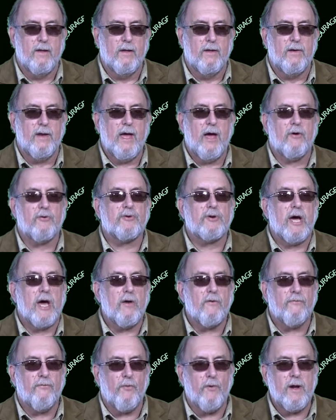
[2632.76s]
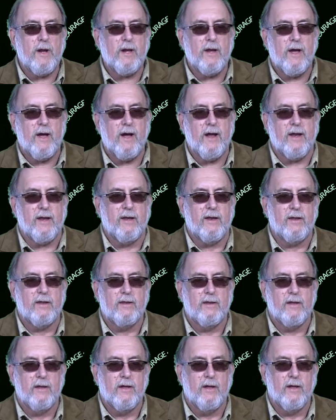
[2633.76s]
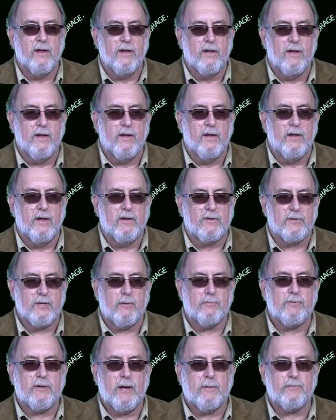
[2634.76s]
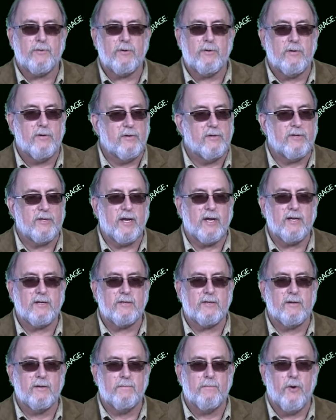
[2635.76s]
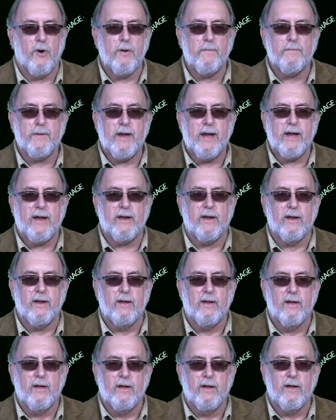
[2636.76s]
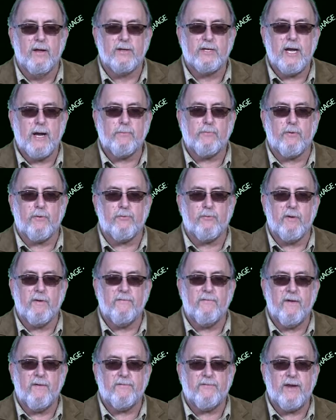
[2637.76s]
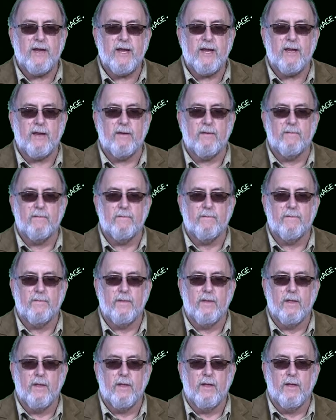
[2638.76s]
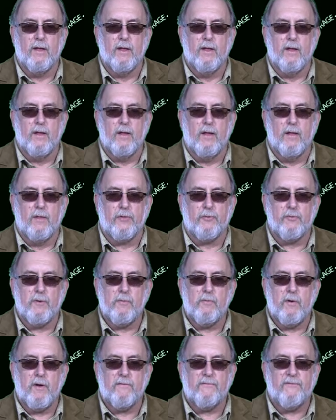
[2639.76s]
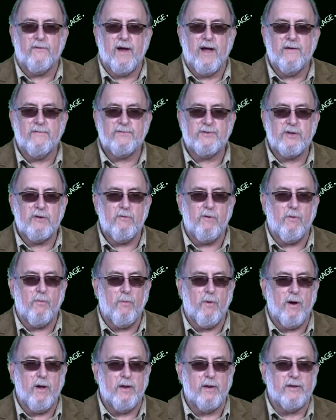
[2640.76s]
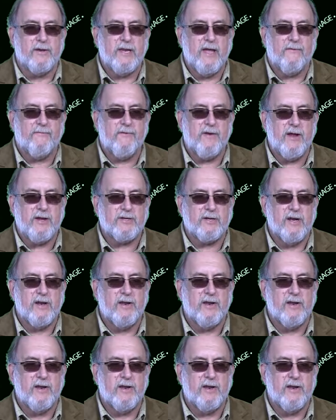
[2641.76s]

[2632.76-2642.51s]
Now, Title 49, Subchapter 6, Part B, Chapter 315, 31501, definition in